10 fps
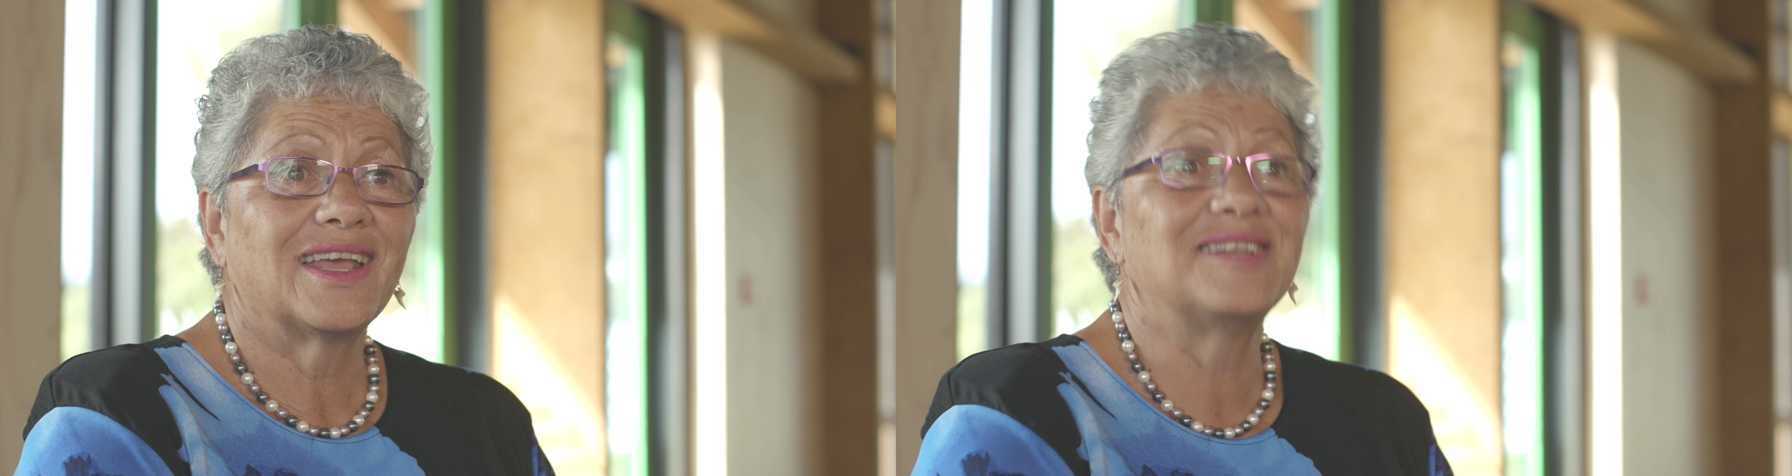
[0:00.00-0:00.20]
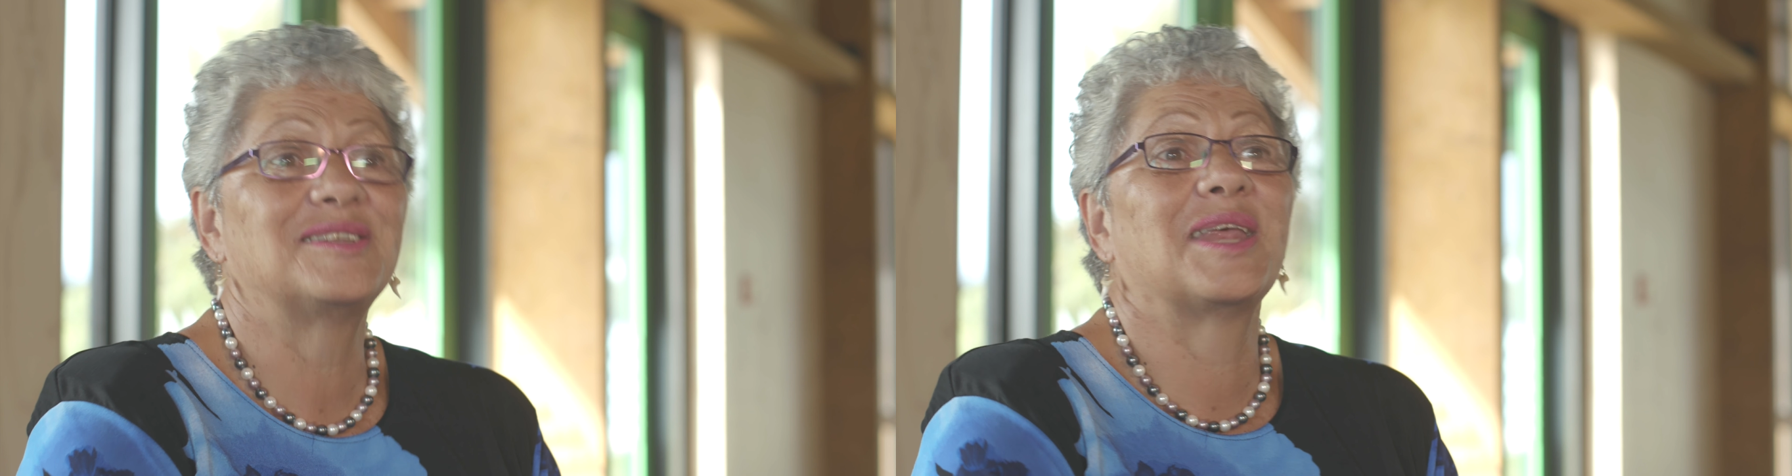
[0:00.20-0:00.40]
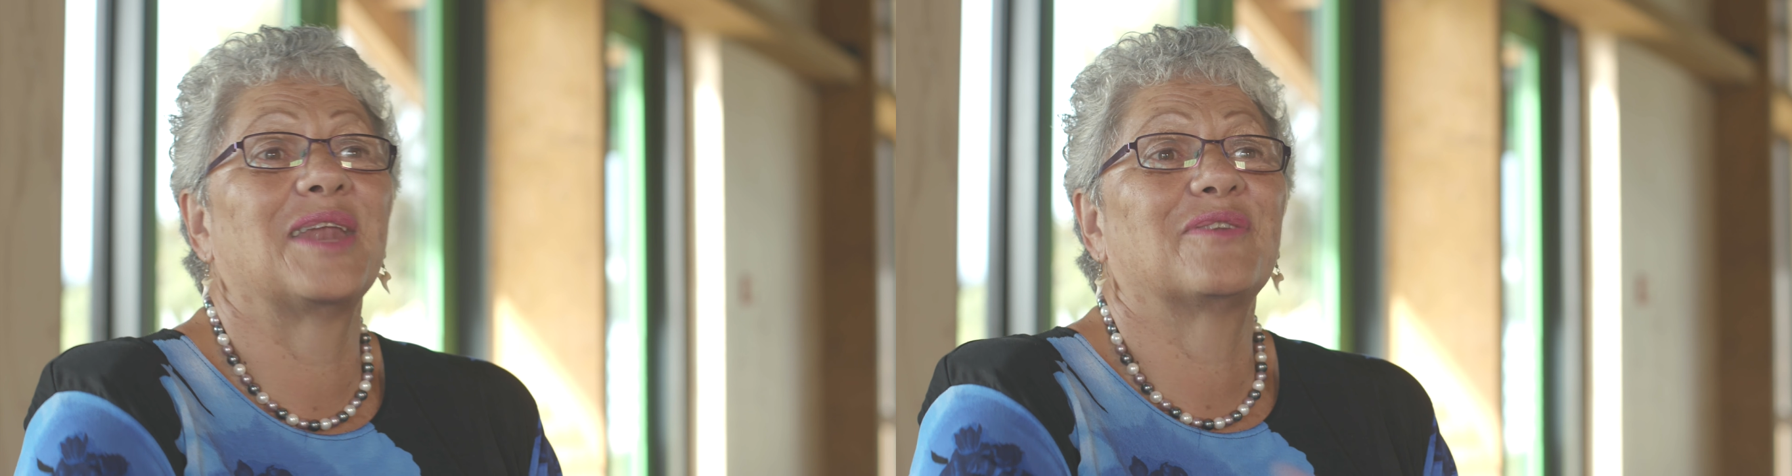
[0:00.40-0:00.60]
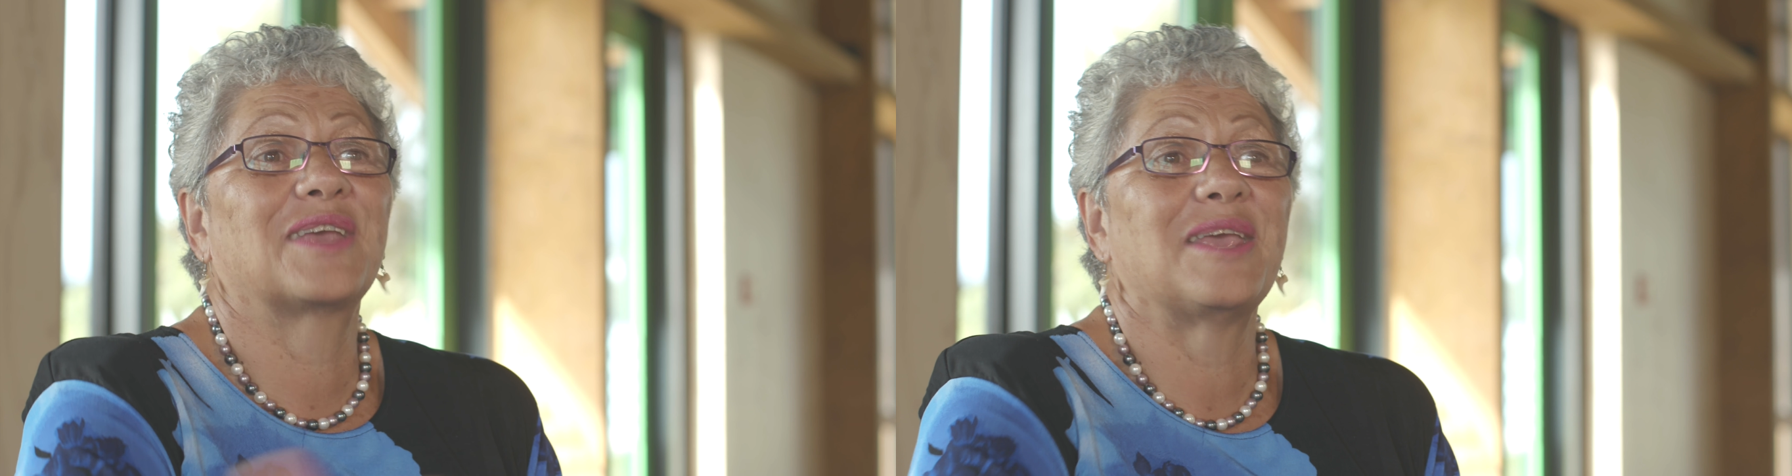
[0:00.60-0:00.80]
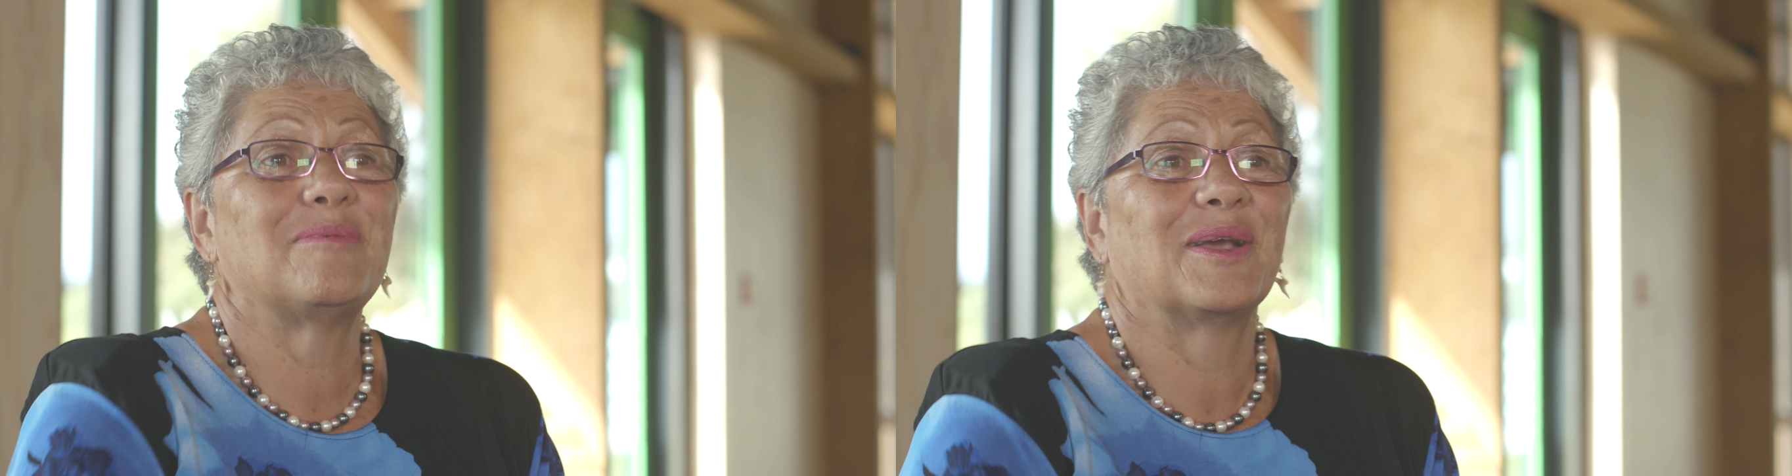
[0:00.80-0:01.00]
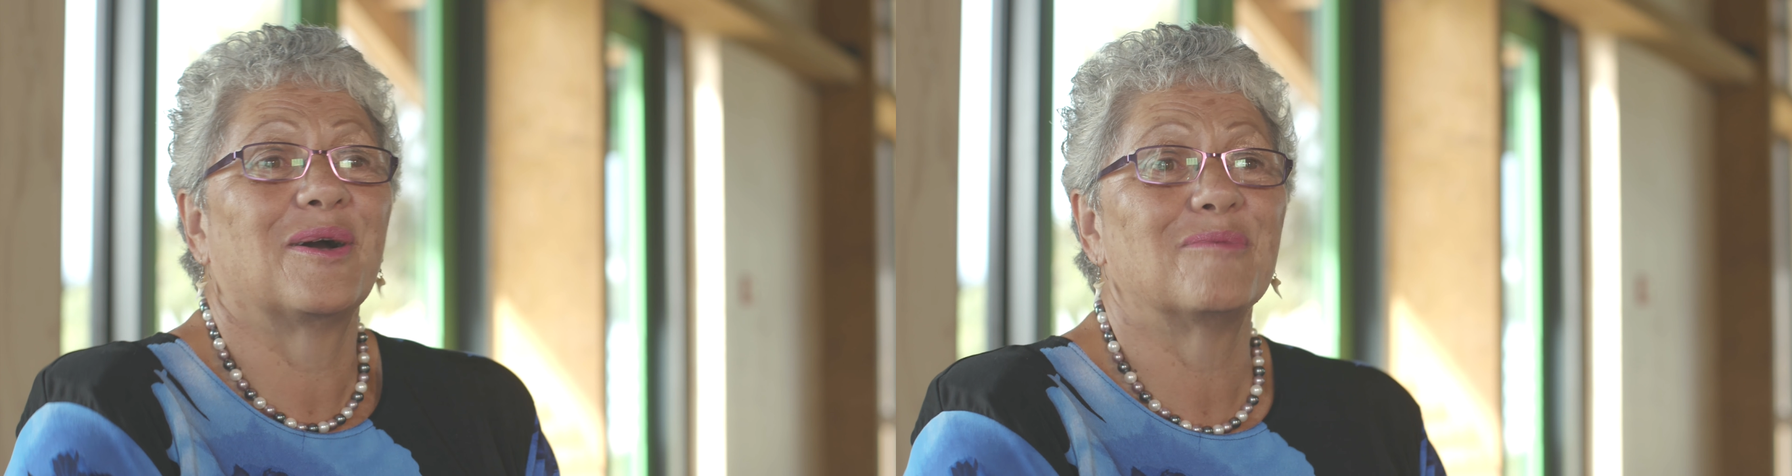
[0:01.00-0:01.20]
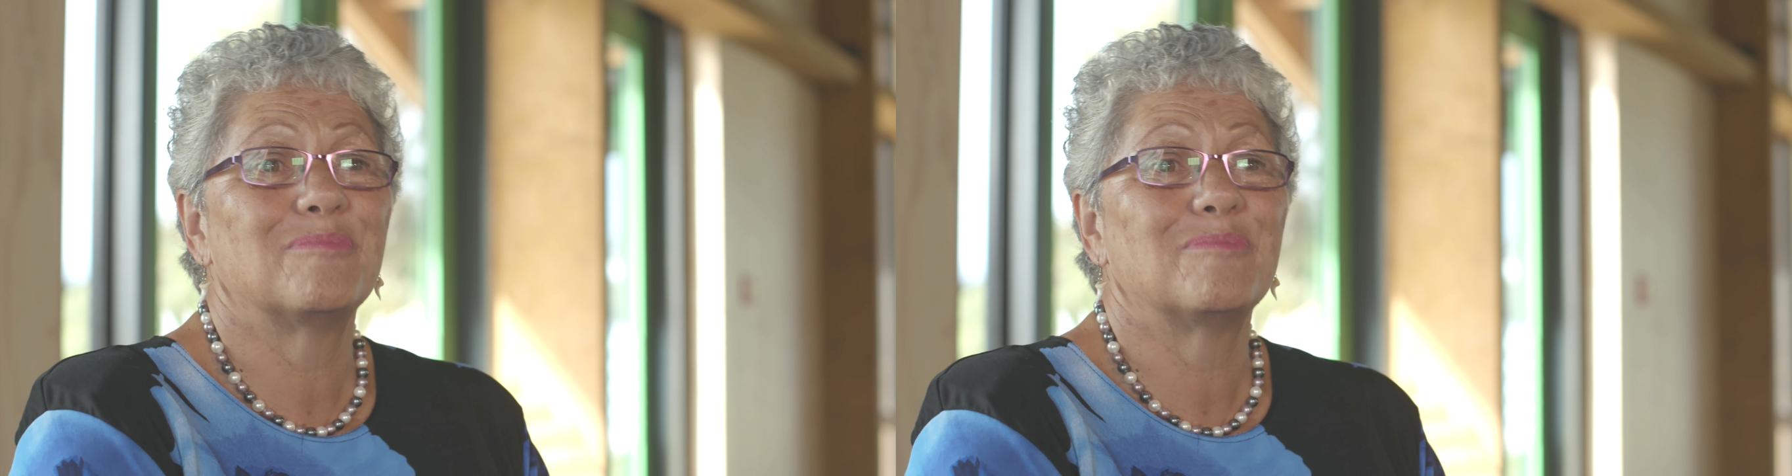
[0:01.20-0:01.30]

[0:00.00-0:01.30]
instead of keeping on